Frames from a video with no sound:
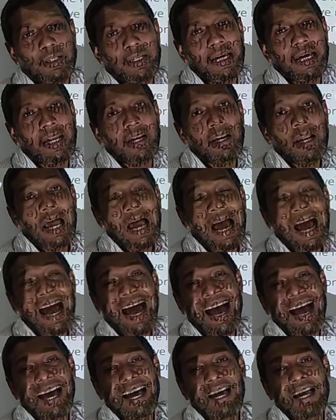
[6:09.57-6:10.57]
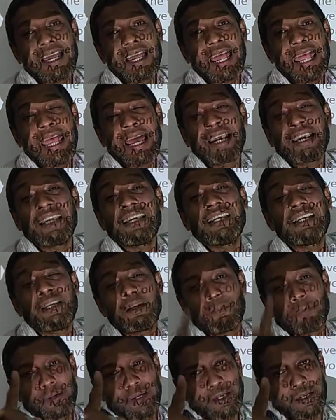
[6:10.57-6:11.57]
here an
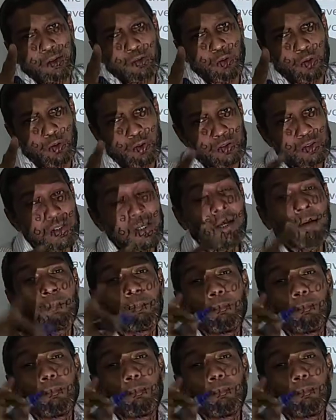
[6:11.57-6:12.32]
independent clause